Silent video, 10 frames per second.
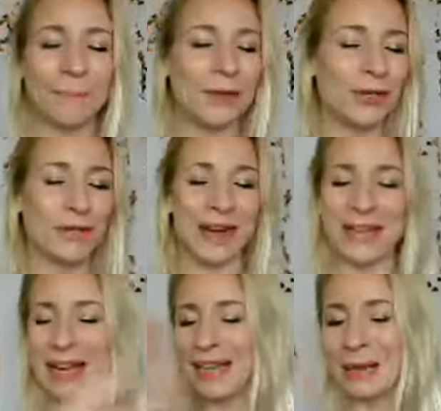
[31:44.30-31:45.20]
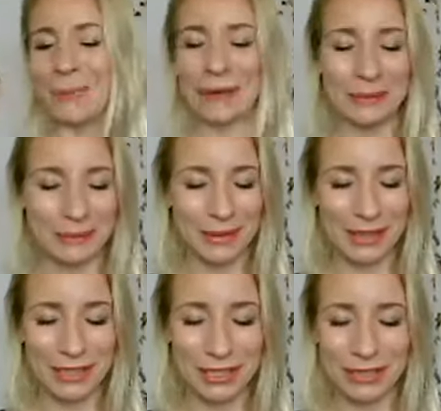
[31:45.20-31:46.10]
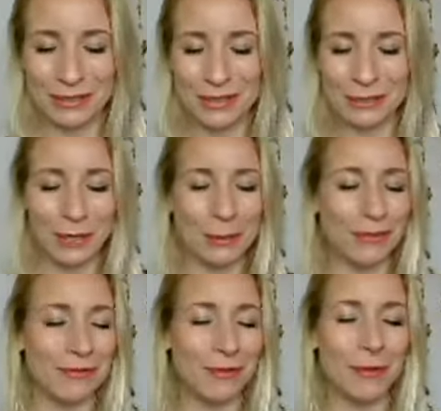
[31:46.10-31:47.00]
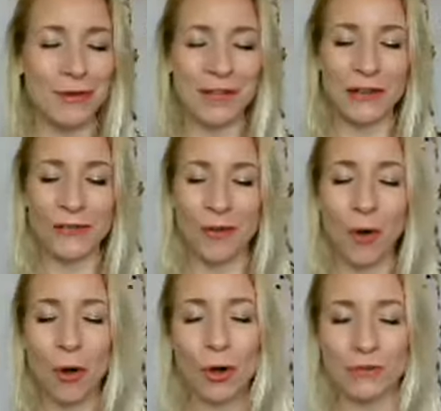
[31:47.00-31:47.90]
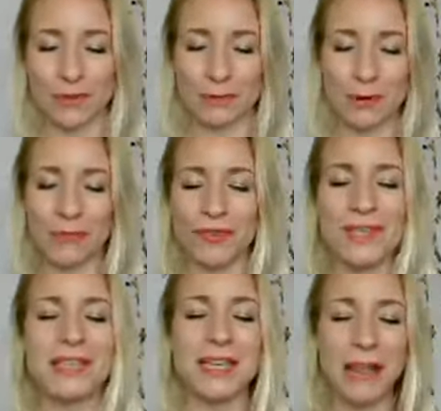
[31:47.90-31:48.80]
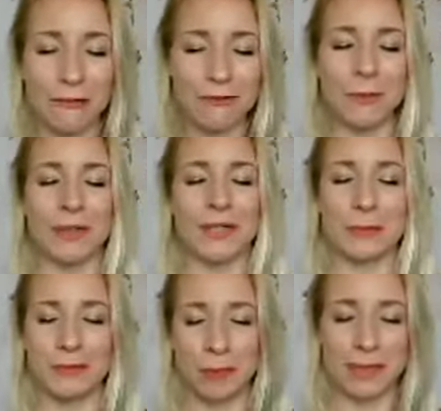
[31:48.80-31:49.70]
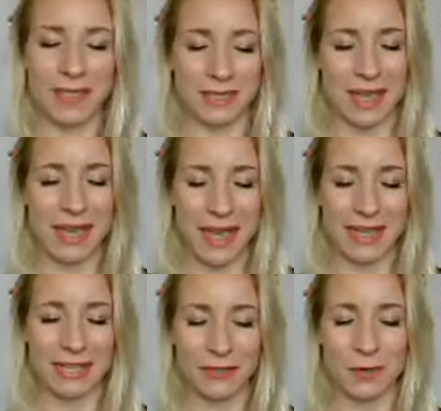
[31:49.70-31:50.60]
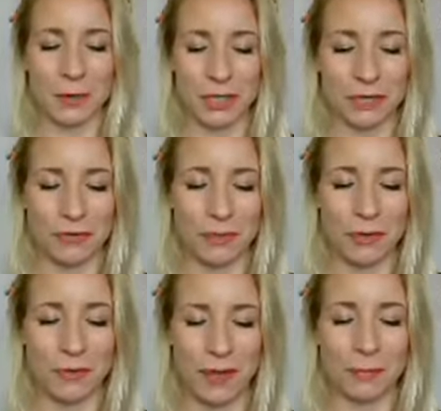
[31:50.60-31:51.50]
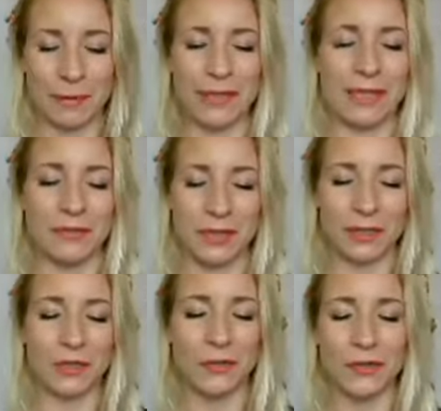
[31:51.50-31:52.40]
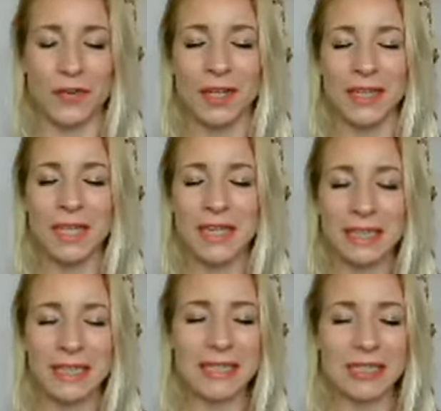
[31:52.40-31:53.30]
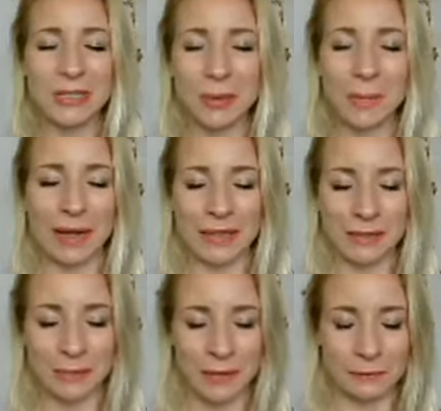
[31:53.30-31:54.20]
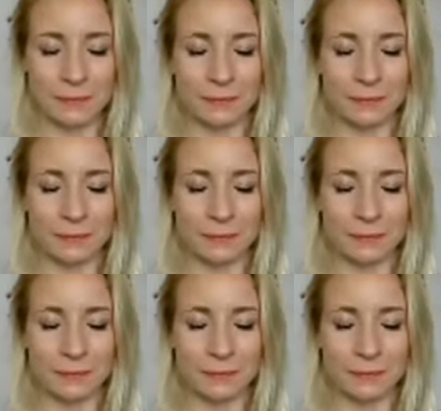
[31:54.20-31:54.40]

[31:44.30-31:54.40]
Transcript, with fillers: We've had any abandonment issues, so can we remove that for all of us? I'm offering this to everybody, so everybody say yes if you want to remove that belief that love leads to abandonment.